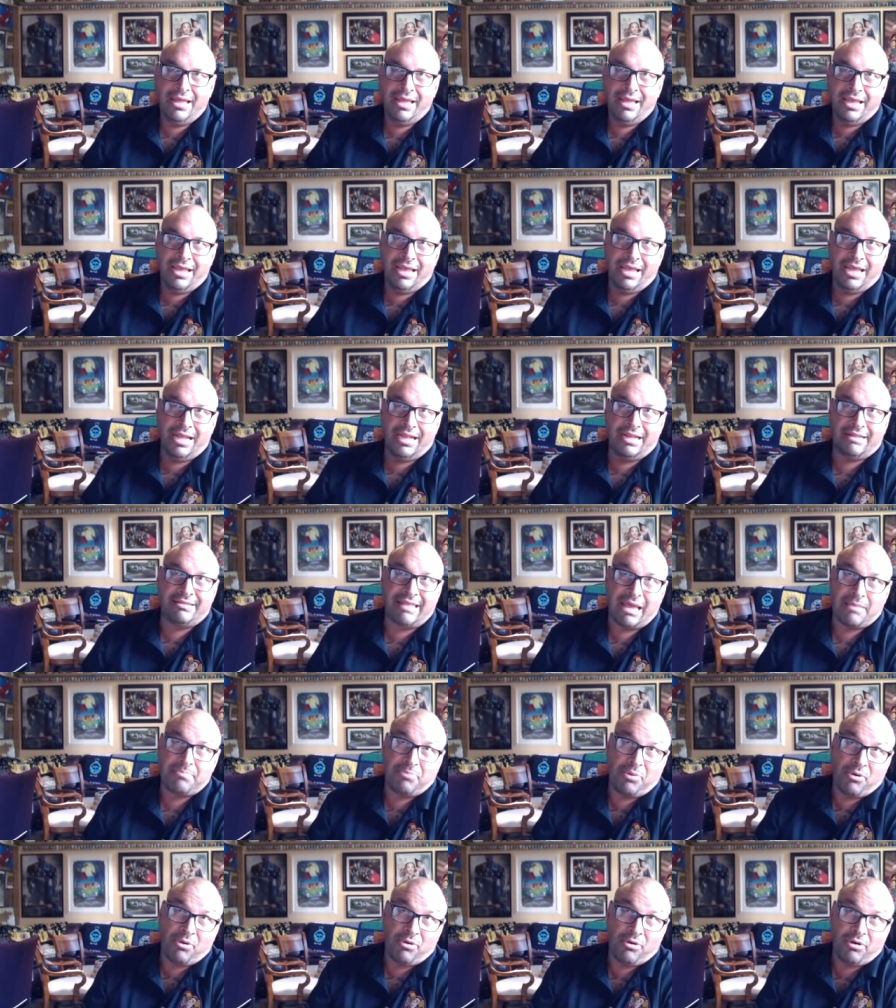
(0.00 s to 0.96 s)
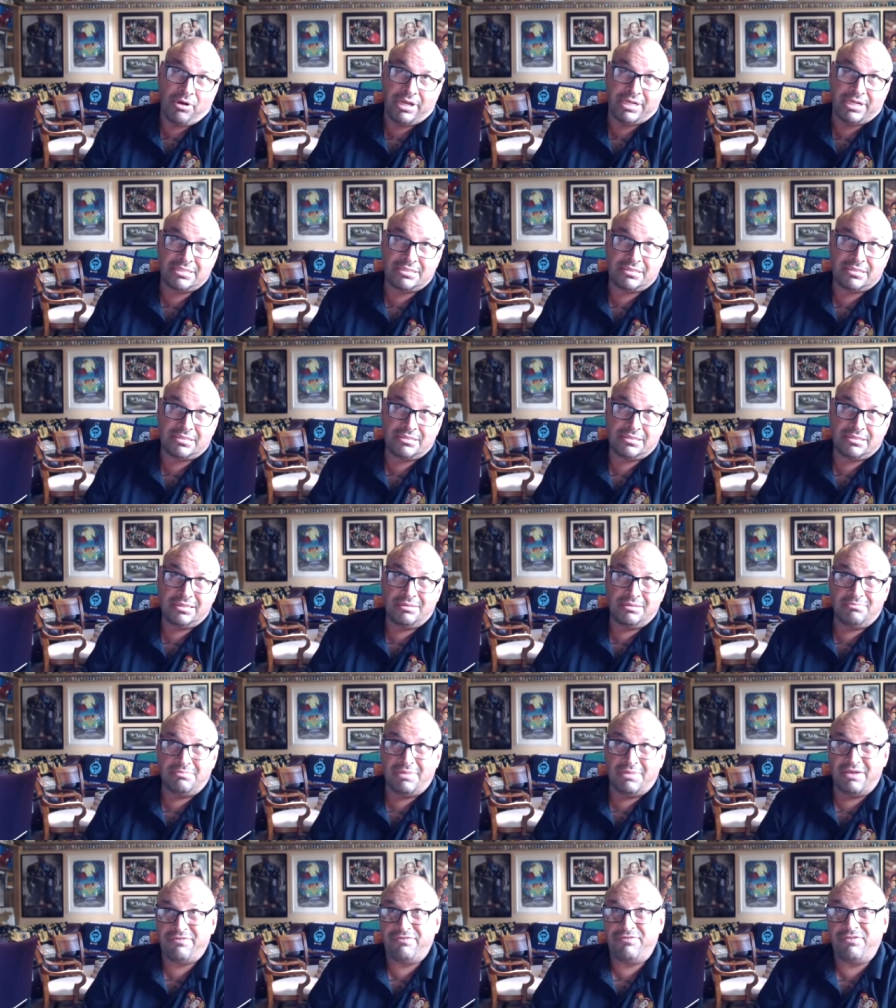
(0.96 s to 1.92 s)
And at that point,
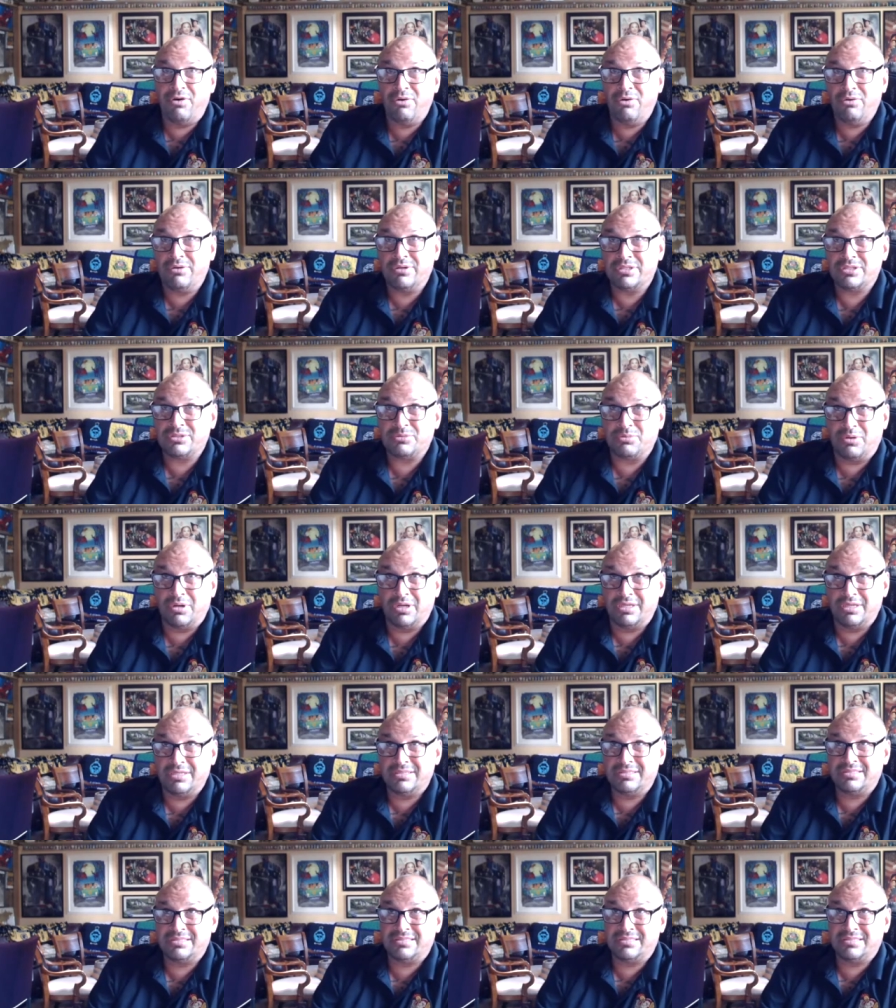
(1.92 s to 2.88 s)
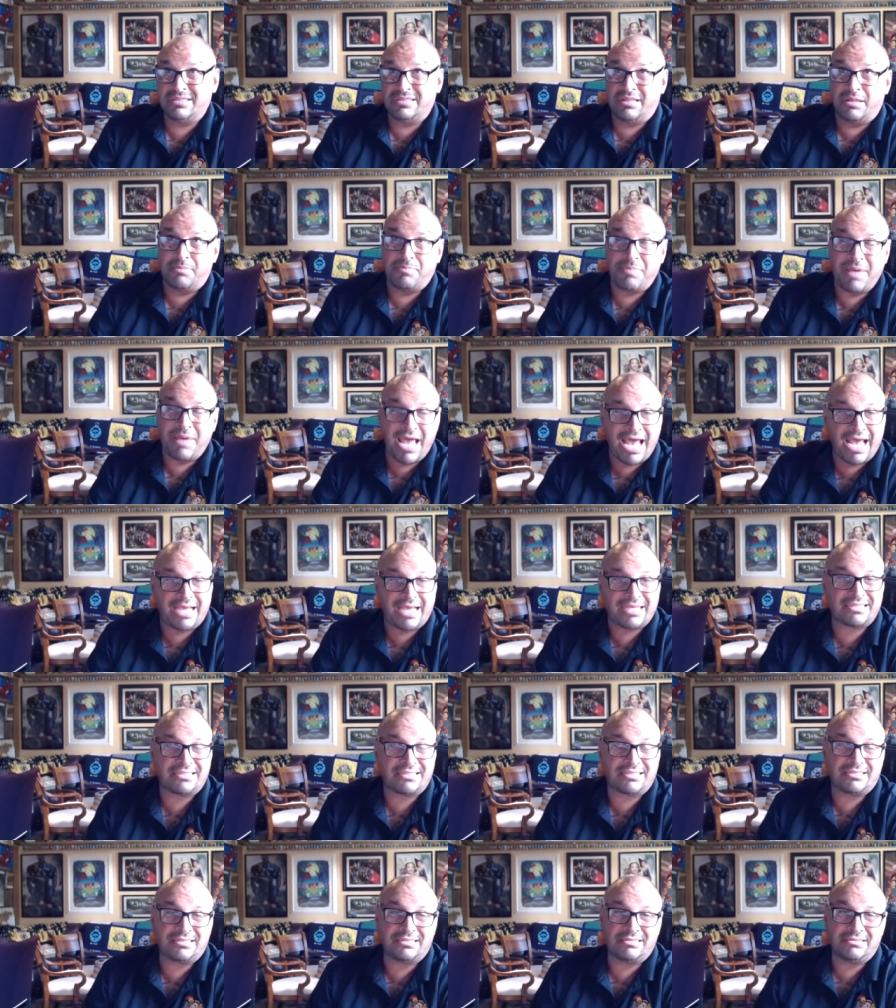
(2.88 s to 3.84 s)
my focus was the
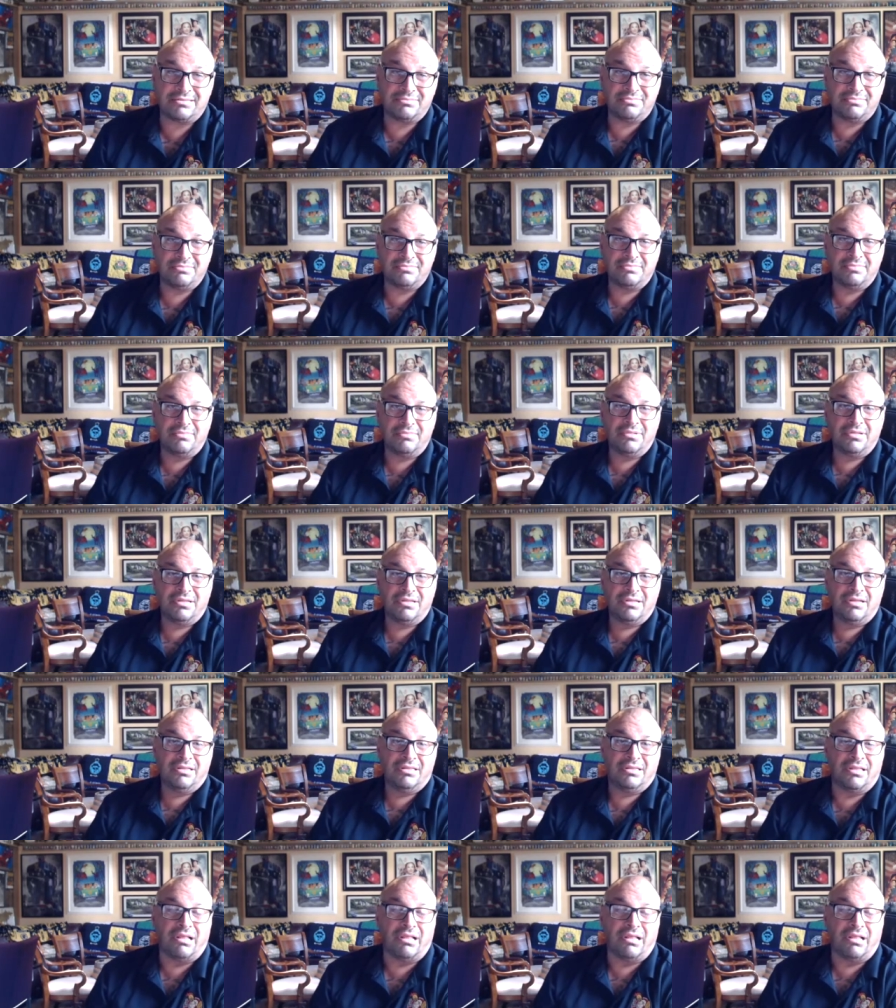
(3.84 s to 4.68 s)
past, the